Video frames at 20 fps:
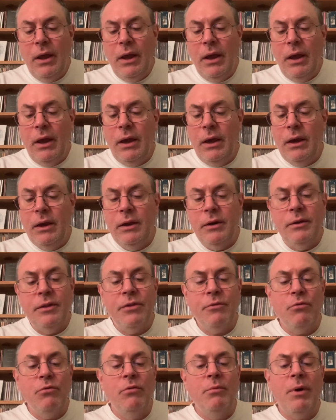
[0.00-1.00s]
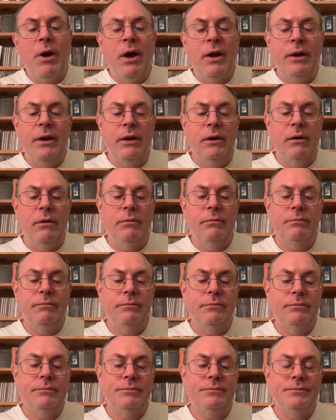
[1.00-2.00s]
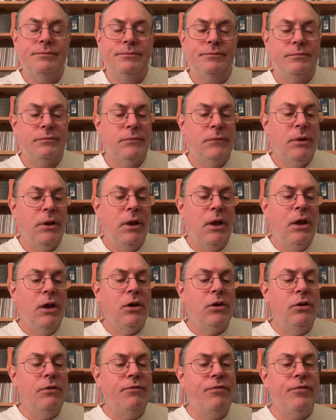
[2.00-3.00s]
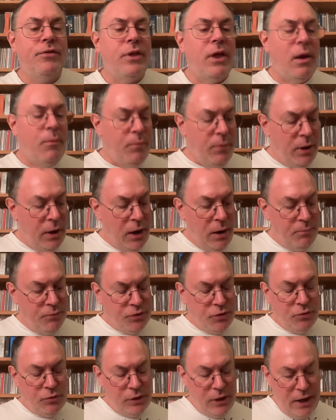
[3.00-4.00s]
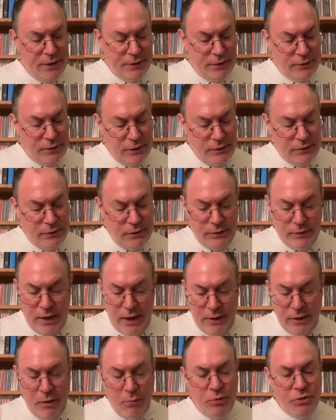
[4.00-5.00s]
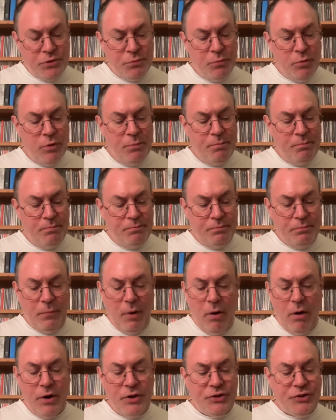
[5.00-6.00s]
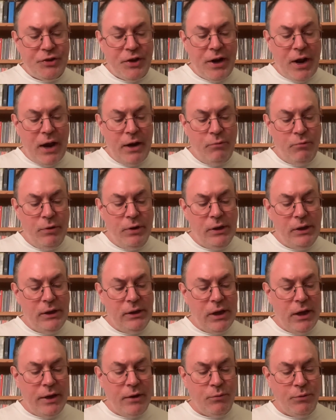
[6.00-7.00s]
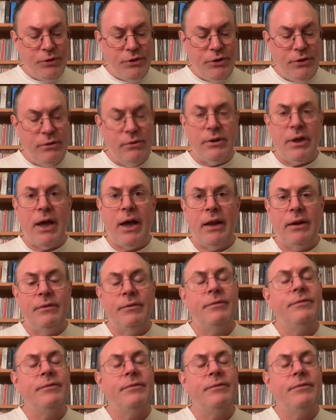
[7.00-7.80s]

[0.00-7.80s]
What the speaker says: and threw them on here. Good for them, man. I'm so glad that they did that, and I wish more artists that I really like would do that.